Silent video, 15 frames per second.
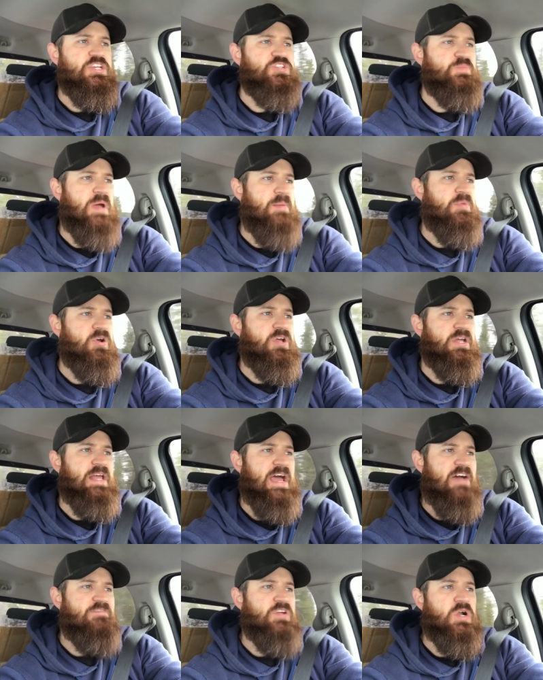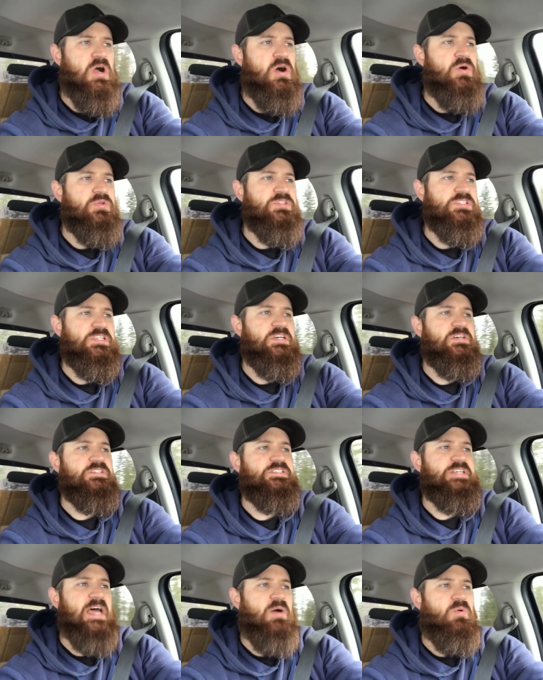member could have their own skill
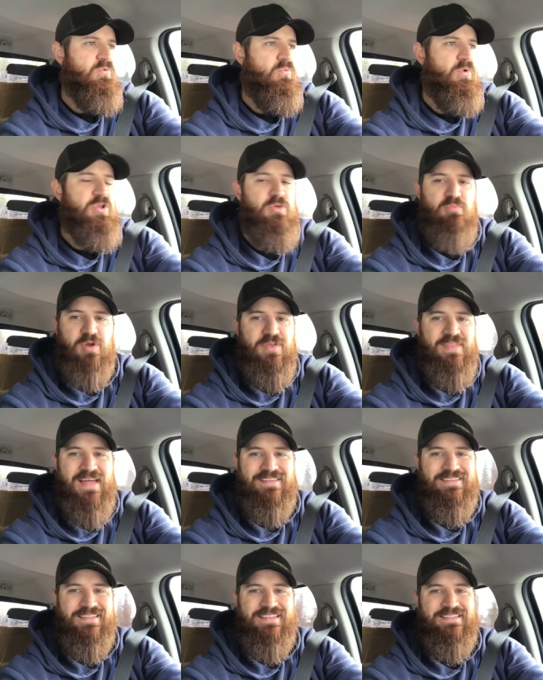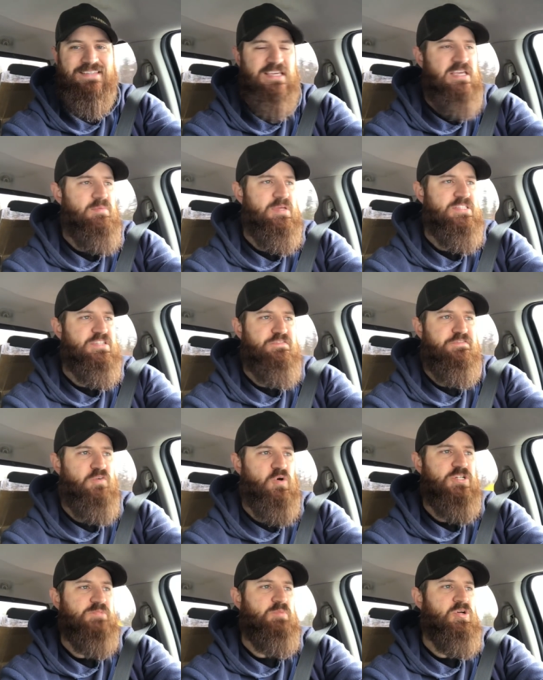set. Well, when you bring that to the team, it's a
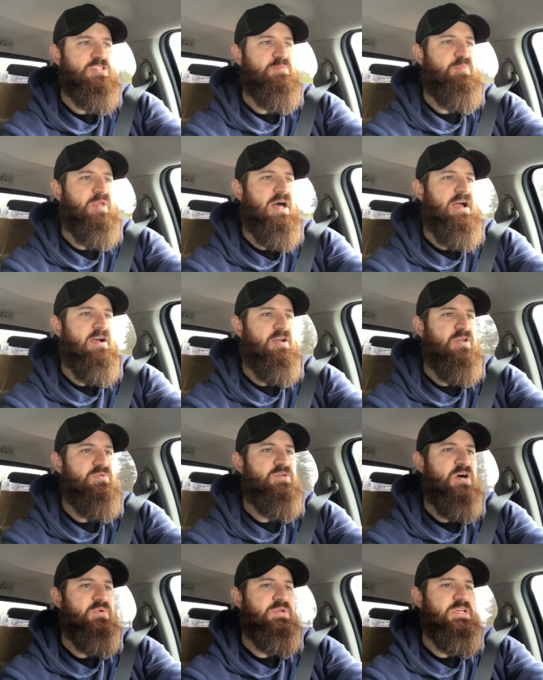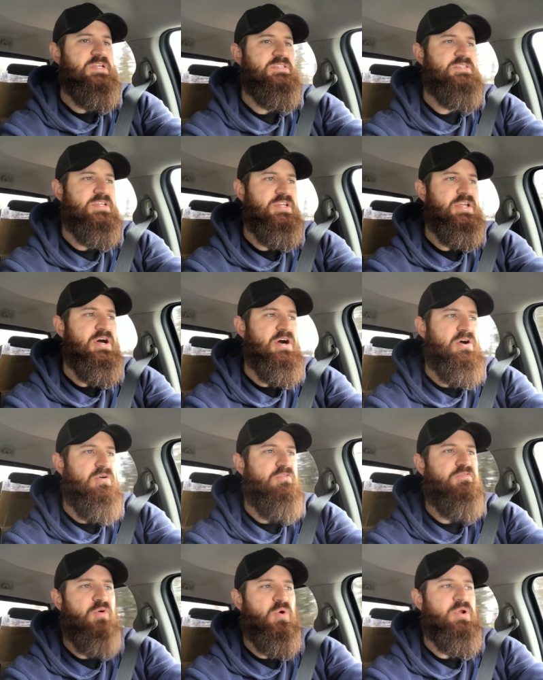force multiplier. You don't need to know
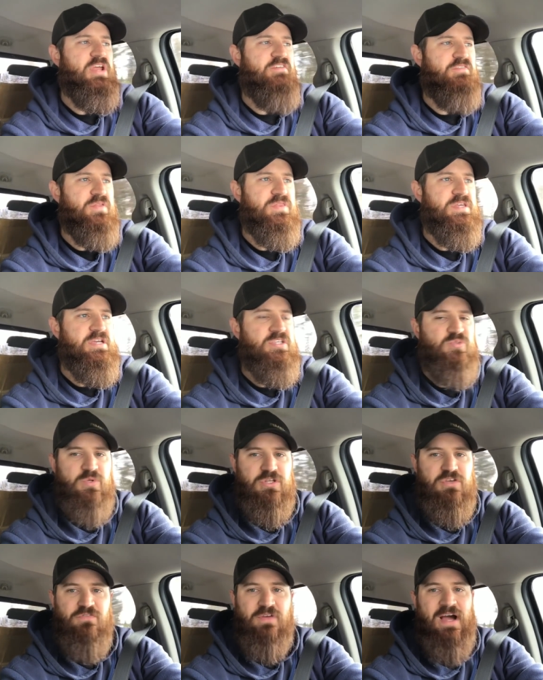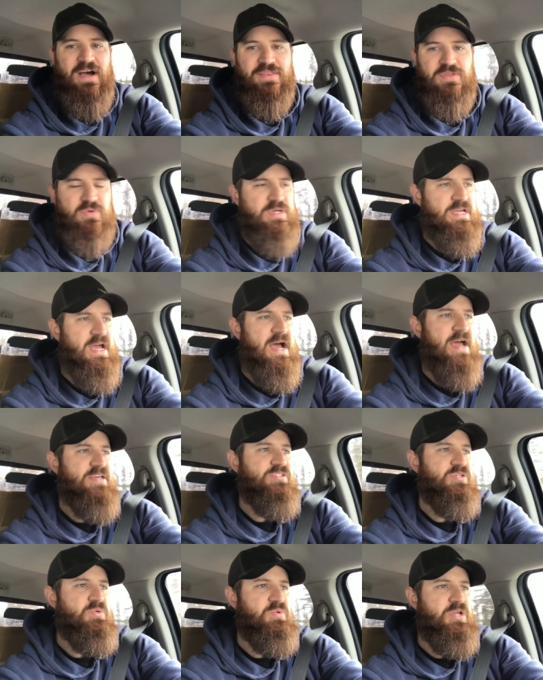4 different things when you've got 3
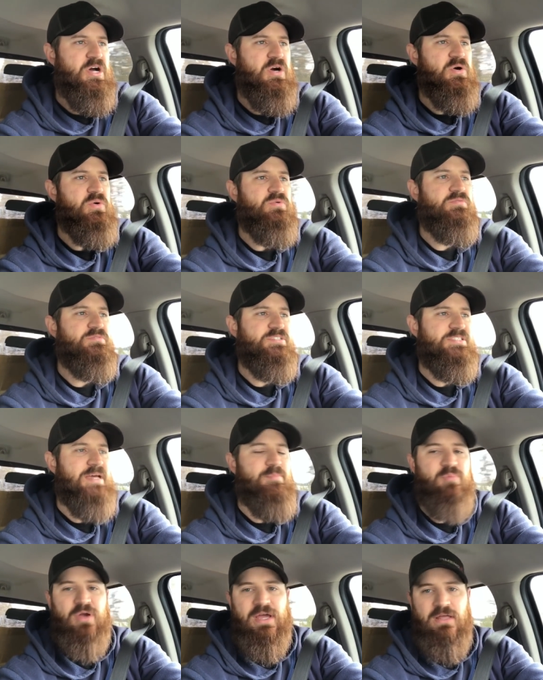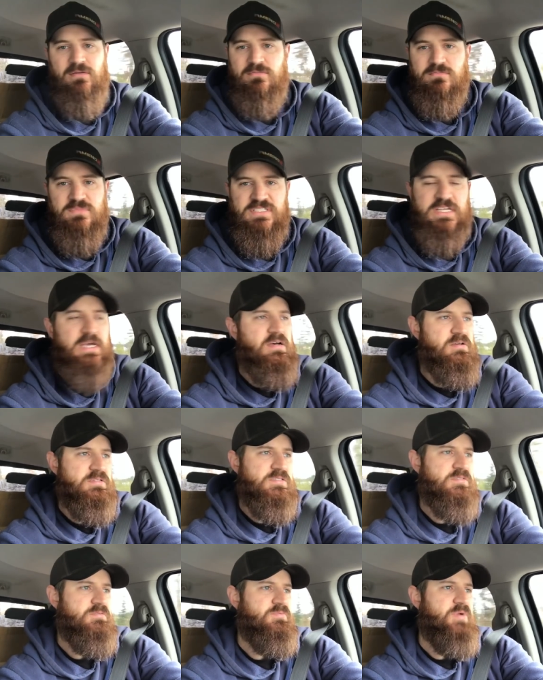guys who know separate
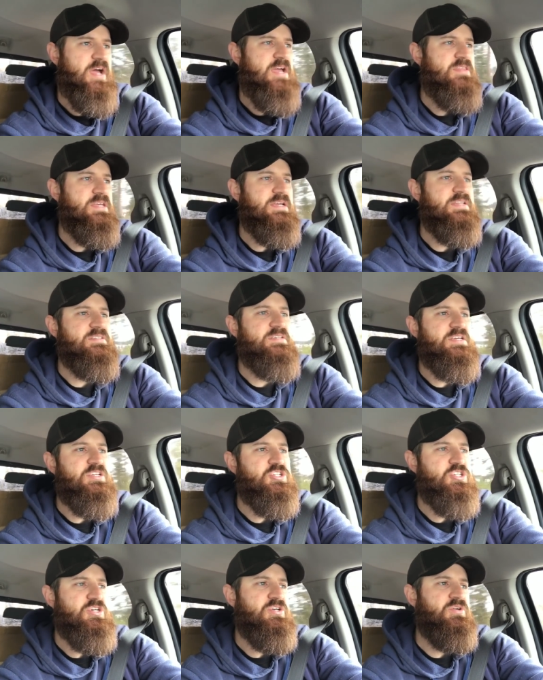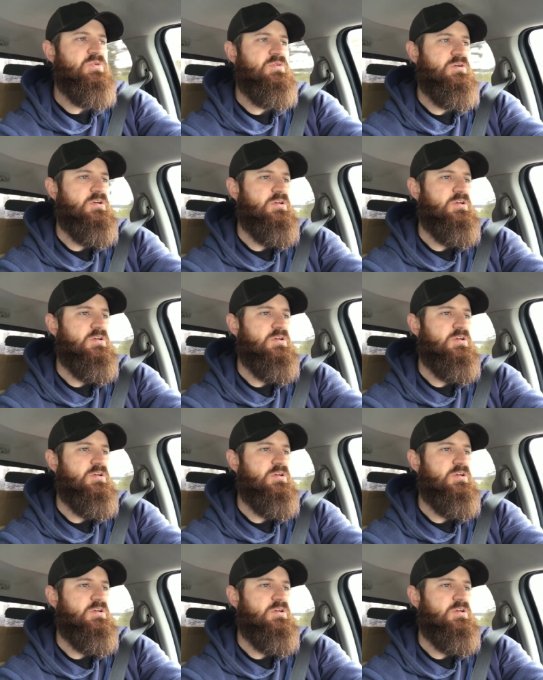skills, right? They can teach you